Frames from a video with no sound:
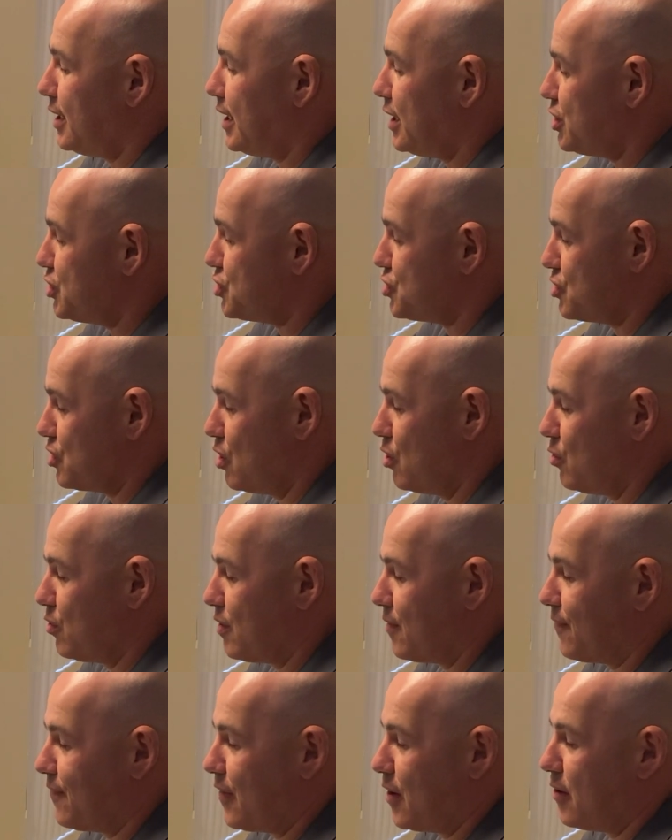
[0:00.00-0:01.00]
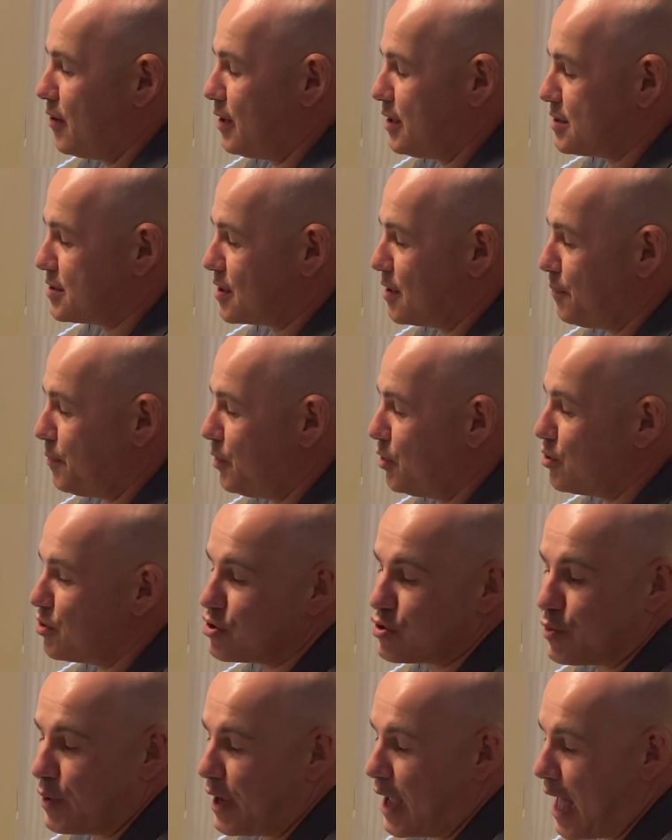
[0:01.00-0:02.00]
and show the various
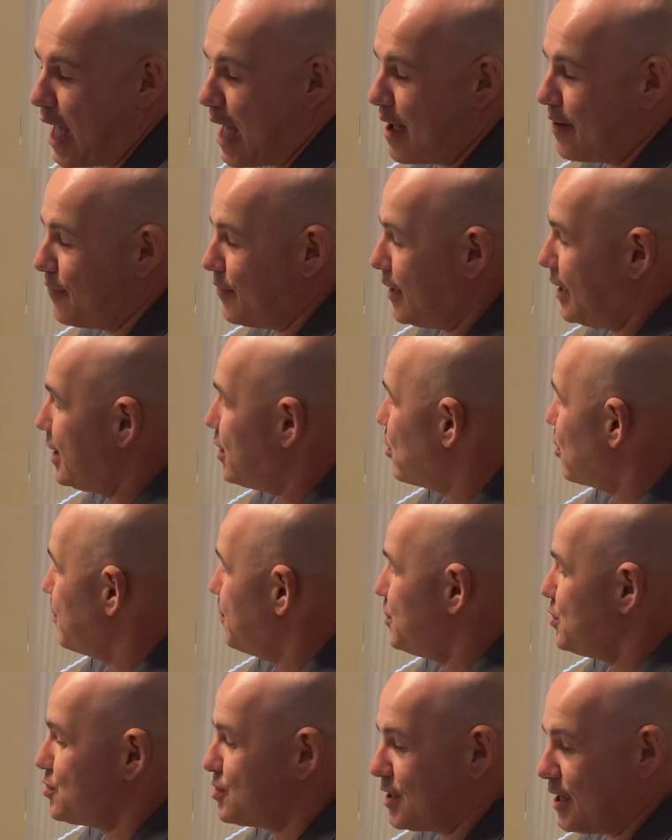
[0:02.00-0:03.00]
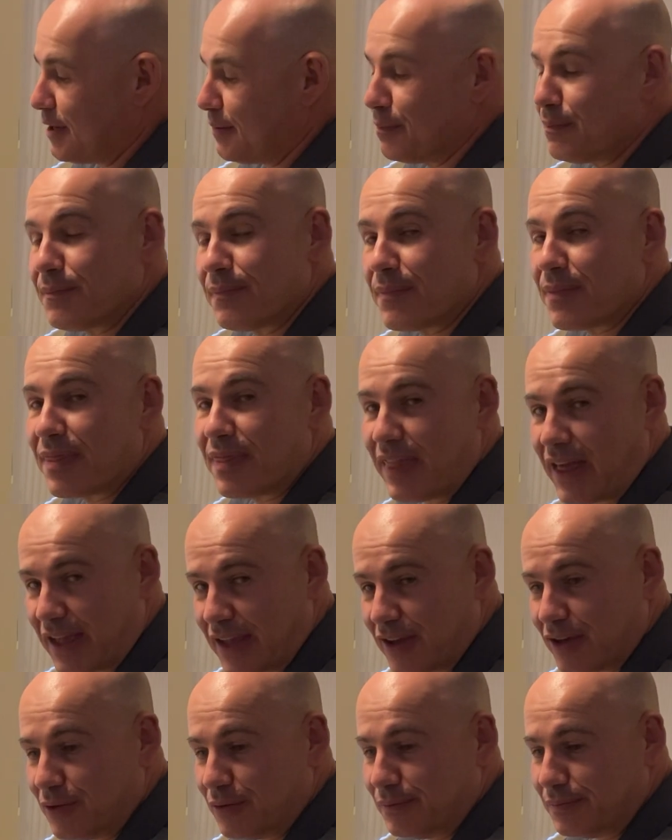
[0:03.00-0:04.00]
computers we have in our museum. Thank you.